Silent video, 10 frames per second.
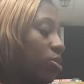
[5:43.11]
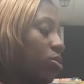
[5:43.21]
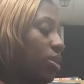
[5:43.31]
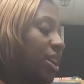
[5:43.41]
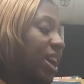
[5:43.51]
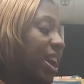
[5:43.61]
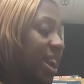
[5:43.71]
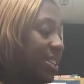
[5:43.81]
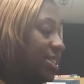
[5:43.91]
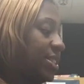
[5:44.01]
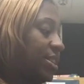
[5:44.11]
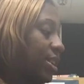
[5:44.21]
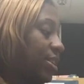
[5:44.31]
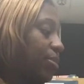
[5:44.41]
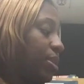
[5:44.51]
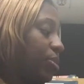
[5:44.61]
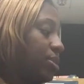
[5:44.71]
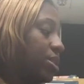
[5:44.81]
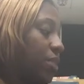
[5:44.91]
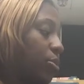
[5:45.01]
Gord. Instantly, Camilla
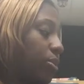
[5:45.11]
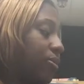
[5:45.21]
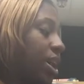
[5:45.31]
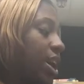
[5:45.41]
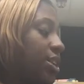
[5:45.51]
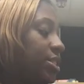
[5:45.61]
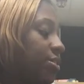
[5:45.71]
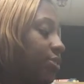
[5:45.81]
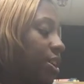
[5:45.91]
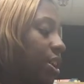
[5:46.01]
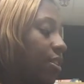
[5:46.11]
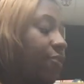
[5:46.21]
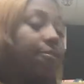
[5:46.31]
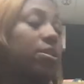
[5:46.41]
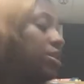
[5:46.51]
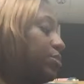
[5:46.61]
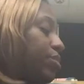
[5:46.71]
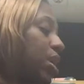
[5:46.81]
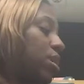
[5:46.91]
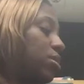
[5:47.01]
was covered with different color fungus
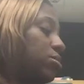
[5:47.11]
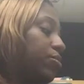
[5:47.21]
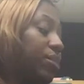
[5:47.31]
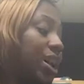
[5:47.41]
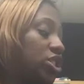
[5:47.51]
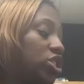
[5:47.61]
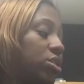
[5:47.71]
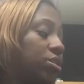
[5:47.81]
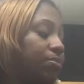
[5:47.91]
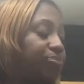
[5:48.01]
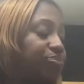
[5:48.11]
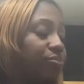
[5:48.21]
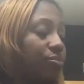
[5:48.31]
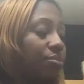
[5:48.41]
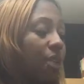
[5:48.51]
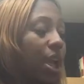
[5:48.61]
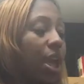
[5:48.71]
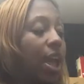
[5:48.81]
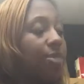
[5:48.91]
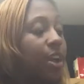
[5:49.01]
blotches.
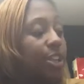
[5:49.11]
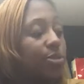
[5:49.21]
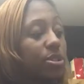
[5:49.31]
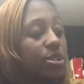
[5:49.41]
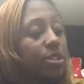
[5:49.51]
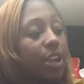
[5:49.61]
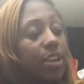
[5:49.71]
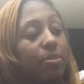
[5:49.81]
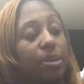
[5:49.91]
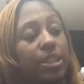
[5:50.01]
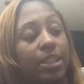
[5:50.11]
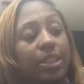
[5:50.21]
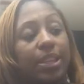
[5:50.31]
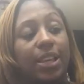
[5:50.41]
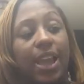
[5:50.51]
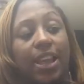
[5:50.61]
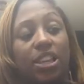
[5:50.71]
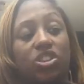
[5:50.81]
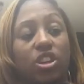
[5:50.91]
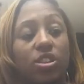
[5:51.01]
The experts looked at Camilla, then at
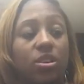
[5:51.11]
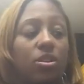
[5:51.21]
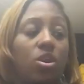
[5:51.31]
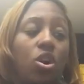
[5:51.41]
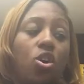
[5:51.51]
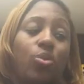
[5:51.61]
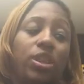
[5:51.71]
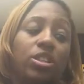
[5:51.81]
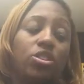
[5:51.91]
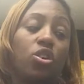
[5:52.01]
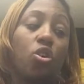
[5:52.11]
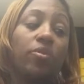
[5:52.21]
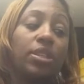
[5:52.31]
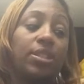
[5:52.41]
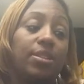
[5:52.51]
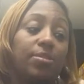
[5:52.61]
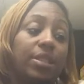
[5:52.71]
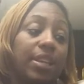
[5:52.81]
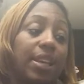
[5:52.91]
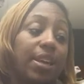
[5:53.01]
each other. "We need to go over these numbers
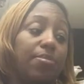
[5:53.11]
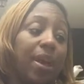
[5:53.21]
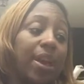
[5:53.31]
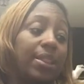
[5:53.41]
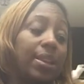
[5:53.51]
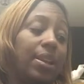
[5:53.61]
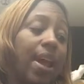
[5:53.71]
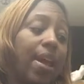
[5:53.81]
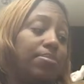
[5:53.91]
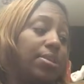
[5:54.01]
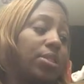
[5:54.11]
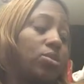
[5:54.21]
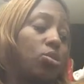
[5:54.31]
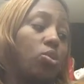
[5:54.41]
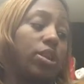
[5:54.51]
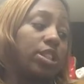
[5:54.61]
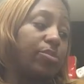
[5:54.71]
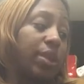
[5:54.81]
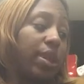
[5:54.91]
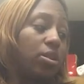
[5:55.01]
again back at the lab," Dr. Gord
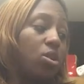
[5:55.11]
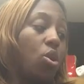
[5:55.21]
explained.